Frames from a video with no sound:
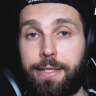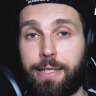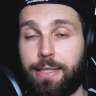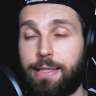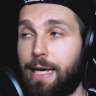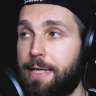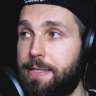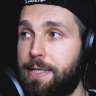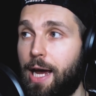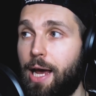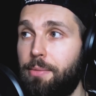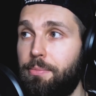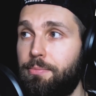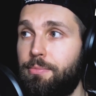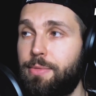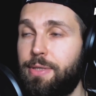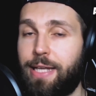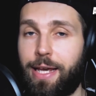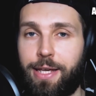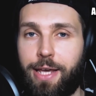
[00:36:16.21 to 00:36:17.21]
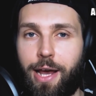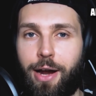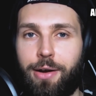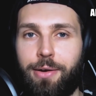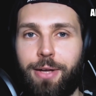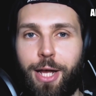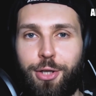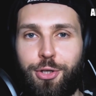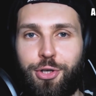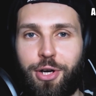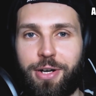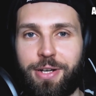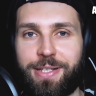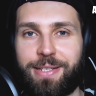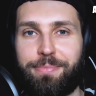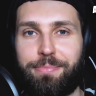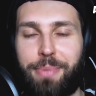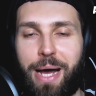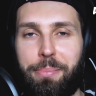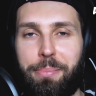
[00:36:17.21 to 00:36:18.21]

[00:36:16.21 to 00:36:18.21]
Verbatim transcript: Till next time, take care and cheers.